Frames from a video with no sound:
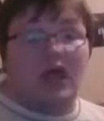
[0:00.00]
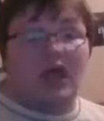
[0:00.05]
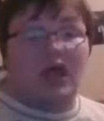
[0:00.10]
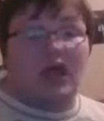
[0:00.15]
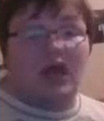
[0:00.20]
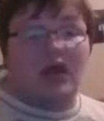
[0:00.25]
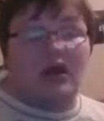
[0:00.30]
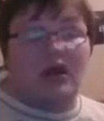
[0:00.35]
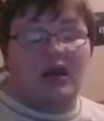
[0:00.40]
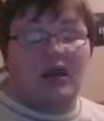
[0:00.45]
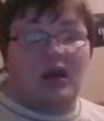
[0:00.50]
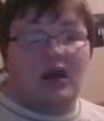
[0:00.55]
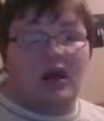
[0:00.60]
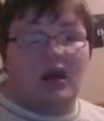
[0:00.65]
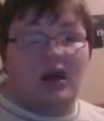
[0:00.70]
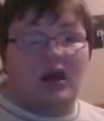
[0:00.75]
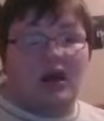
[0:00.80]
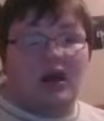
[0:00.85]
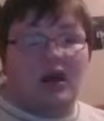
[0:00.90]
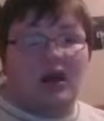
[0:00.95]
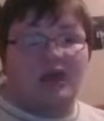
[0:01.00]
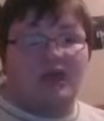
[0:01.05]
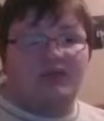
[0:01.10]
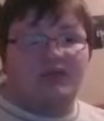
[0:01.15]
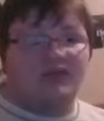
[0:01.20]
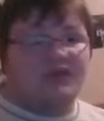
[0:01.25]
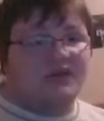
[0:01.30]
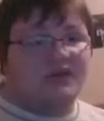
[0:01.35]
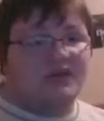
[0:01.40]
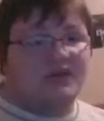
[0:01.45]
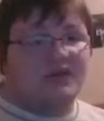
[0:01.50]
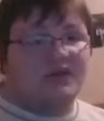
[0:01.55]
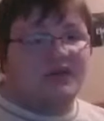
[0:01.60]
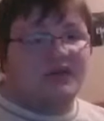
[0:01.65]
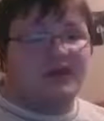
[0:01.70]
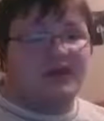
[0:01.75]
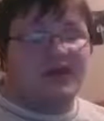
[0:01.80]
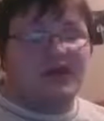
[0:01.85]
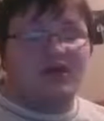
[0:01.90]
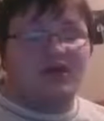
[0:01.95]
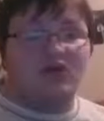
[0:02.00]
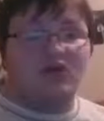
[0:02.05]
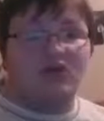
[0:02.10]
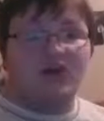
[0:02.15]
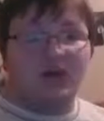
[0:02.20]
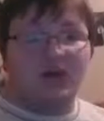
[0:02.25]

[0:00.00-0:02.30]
And if you still think that you